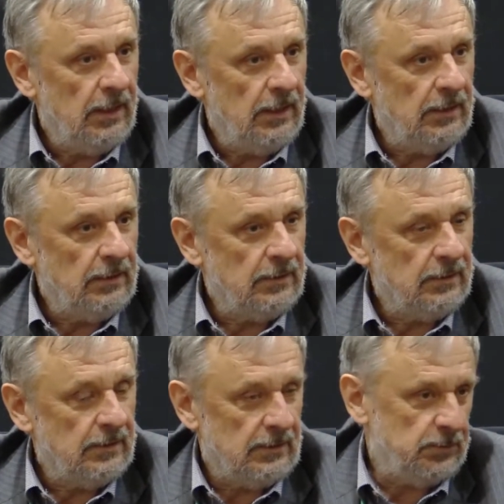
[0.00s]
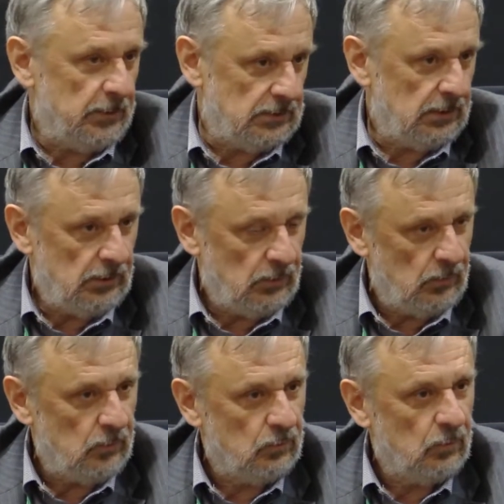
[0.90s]
And especially
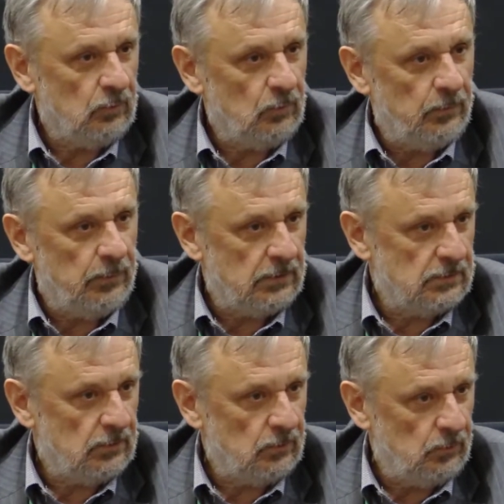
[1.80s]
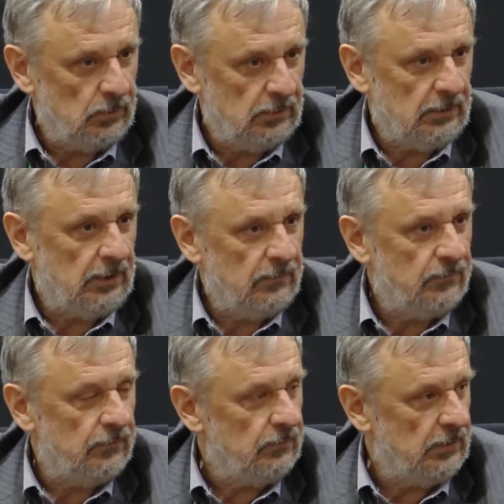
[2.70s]
when you talk to a person with
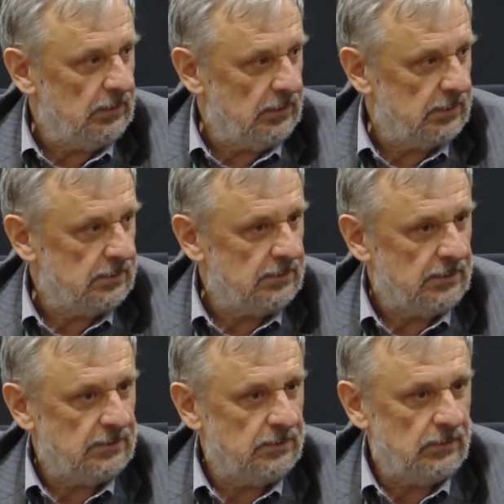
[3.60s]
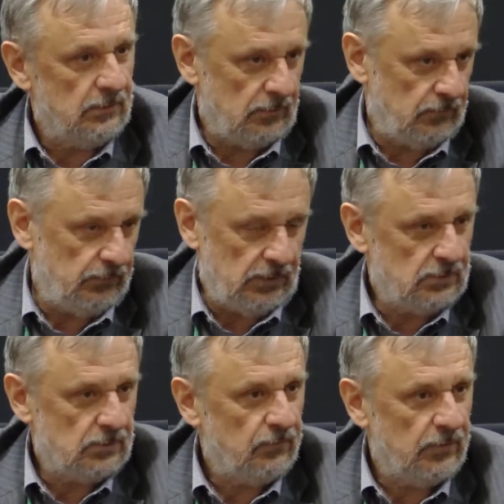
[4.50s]
10-15
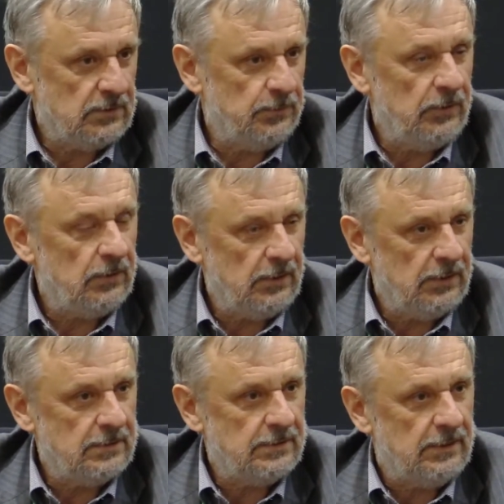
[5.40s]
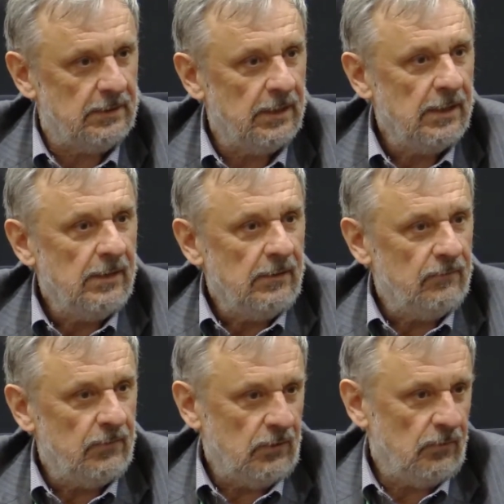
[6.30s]
years of experience, and
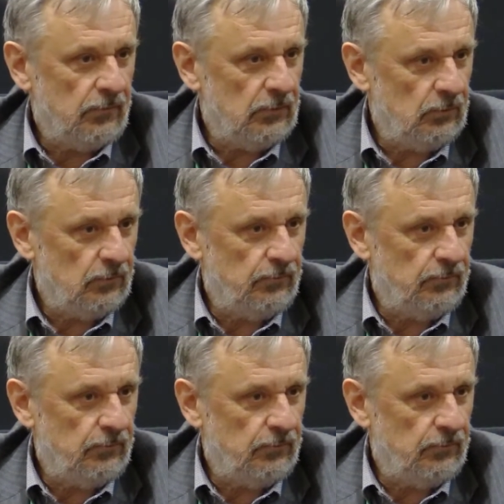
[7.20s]
very often you